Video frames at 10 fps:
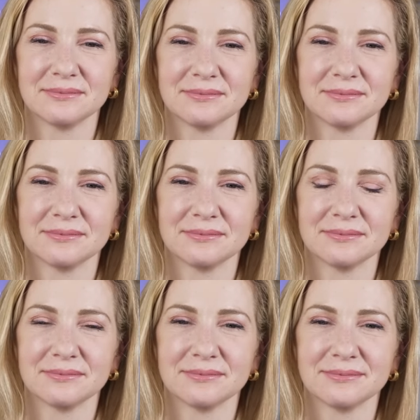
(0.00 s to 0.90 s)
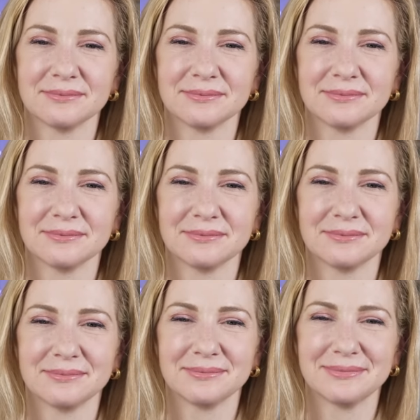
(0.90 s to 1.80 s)

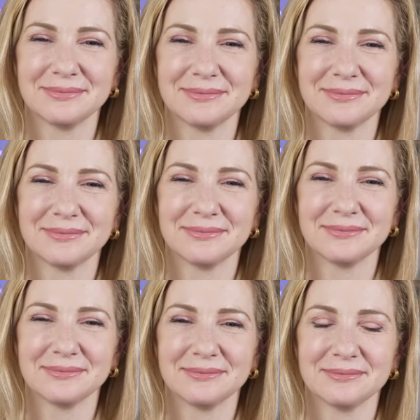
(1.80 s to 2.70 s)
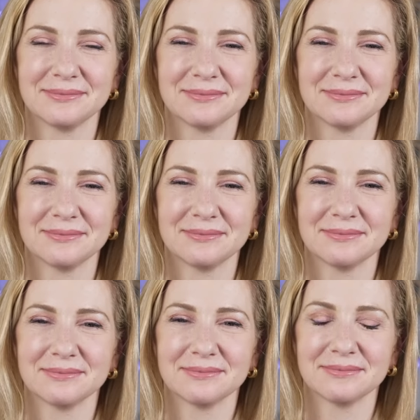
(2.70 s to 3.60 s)

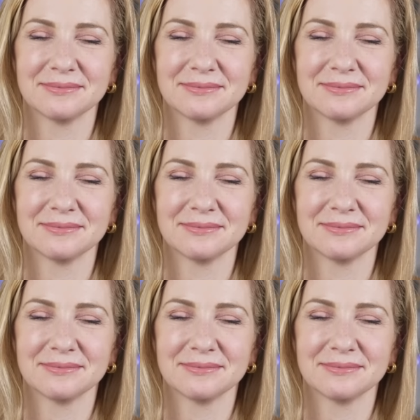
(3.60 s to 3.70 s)
(not speaking)